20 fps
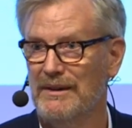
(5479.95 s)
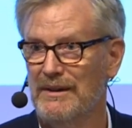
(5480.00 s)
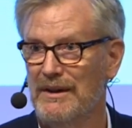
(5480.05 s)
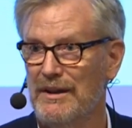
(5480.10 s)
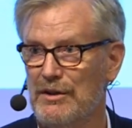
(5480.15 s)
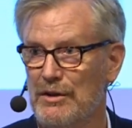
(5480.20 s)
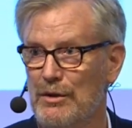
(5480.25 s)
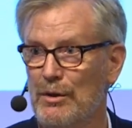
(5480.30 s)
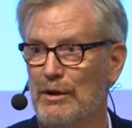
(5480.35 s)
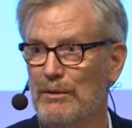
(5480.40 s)

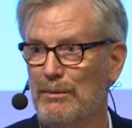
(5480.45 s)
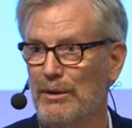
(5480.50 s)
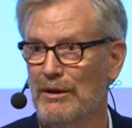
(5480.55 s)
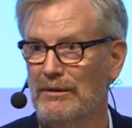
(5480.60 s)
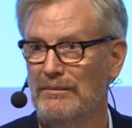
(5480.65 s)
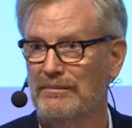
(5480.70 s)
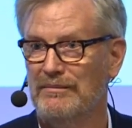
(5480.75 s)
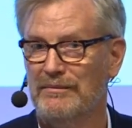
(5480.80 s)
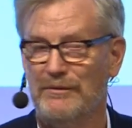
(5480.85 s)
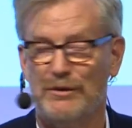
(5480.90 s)
It's doable.
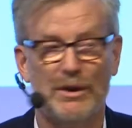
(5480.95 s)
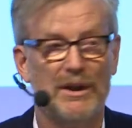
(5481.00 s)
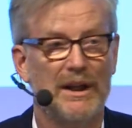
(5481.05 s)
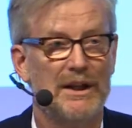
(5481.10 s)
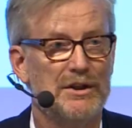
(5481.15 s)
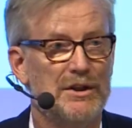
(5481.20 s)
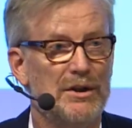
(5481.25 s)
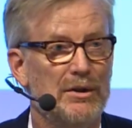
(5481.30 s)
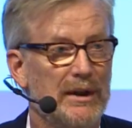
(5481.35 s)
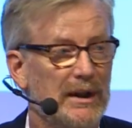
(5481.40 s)
So
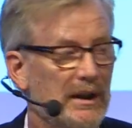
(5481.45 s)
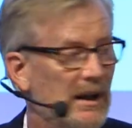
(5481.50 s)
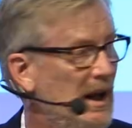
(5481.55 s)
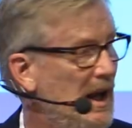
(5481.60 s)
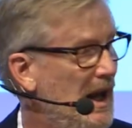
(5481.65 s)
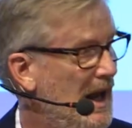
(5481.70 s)
let's do it.